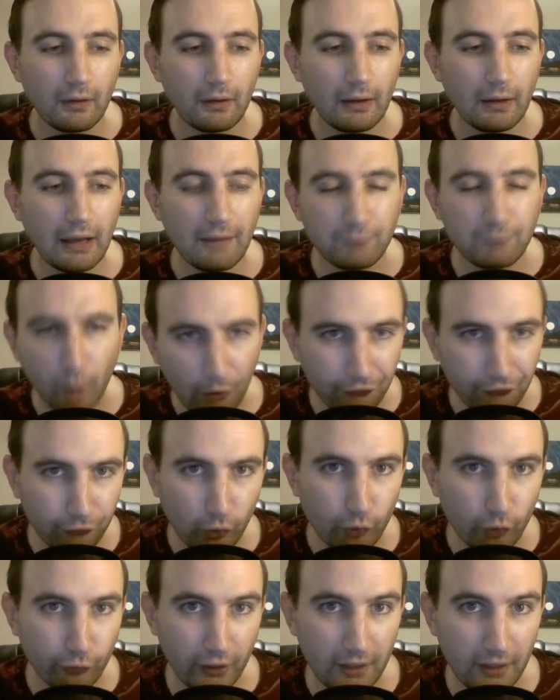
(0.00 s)
have lost all
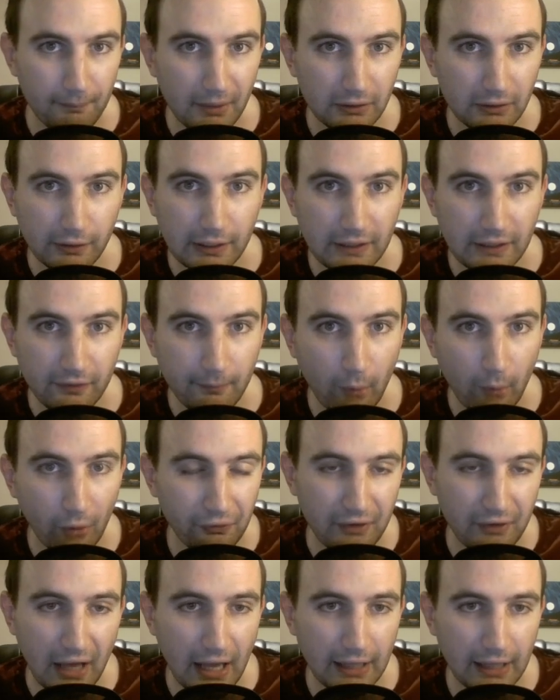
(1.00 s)
credibility in the
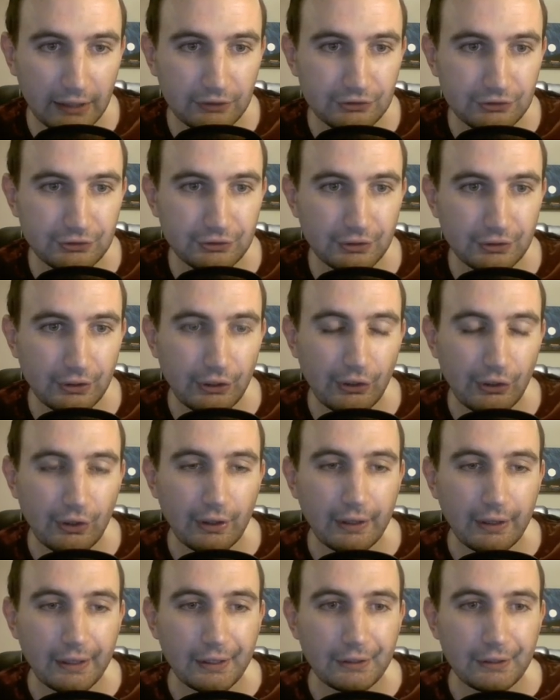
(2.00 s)
modern age?
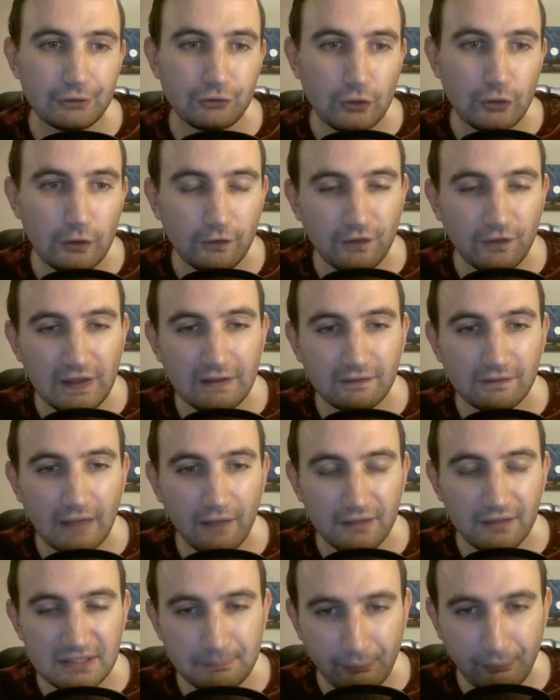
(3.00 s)
Do you think that
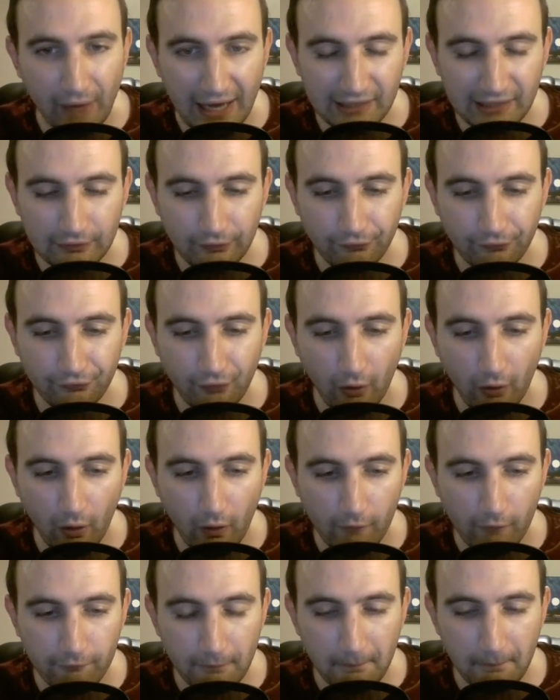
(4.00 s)
this practice
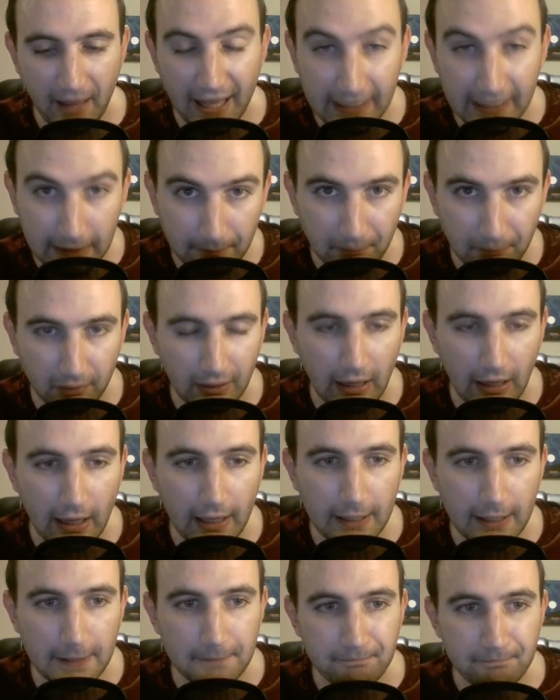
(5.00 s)
of
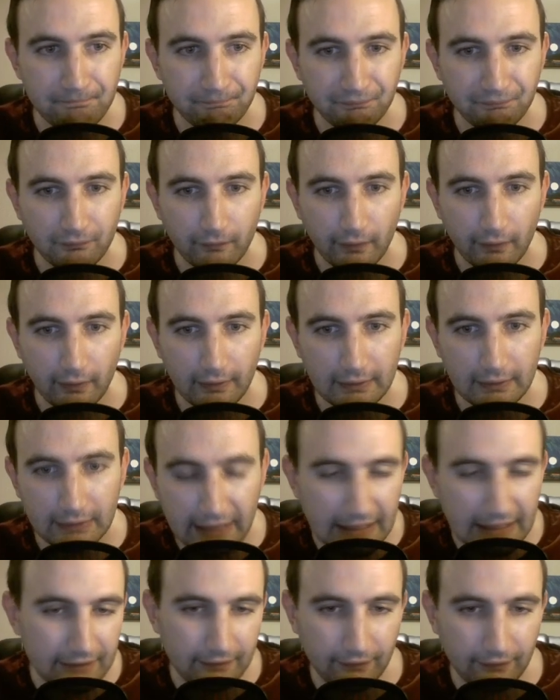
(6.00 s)
pay-to-play,
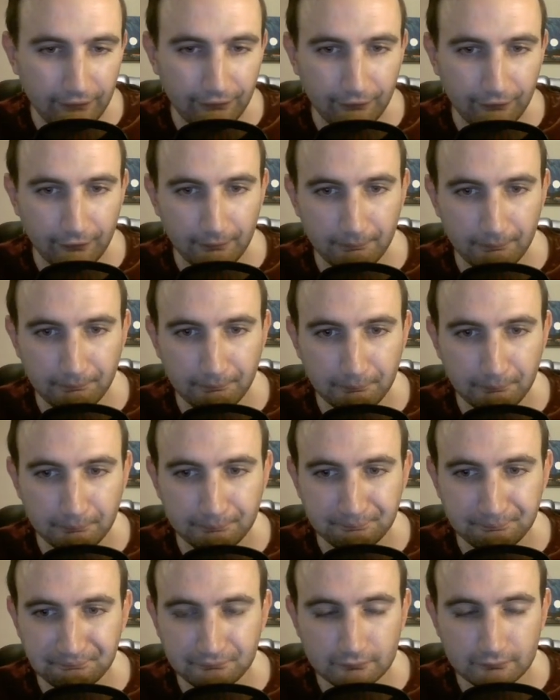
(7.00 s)
elitist
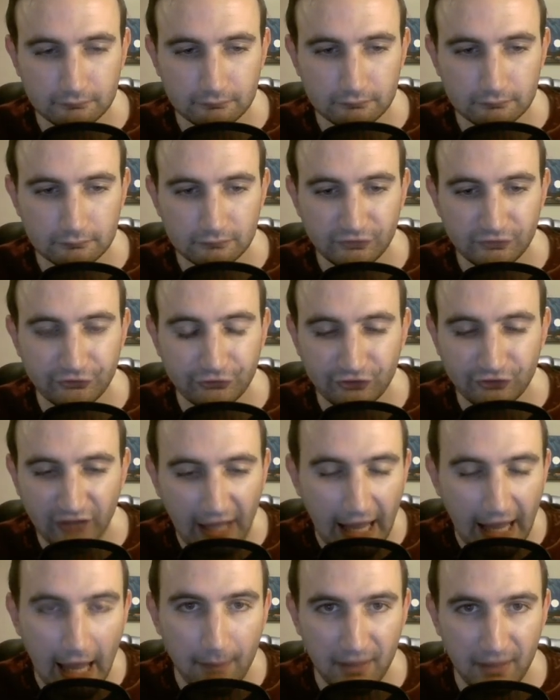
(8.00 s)

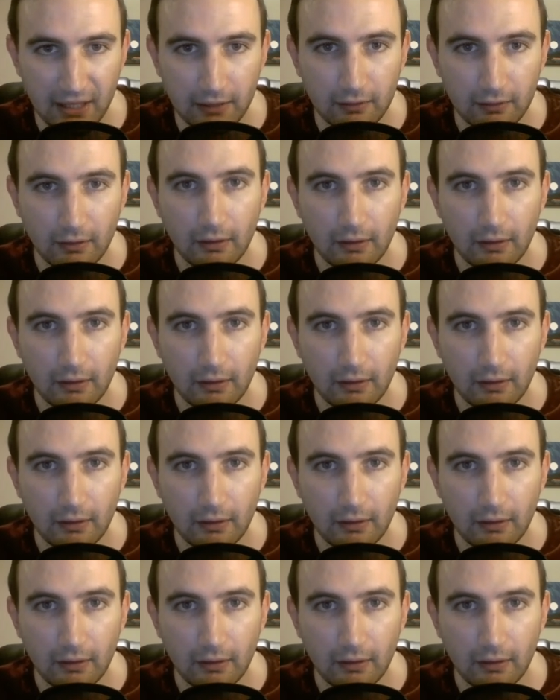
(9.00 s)
scamming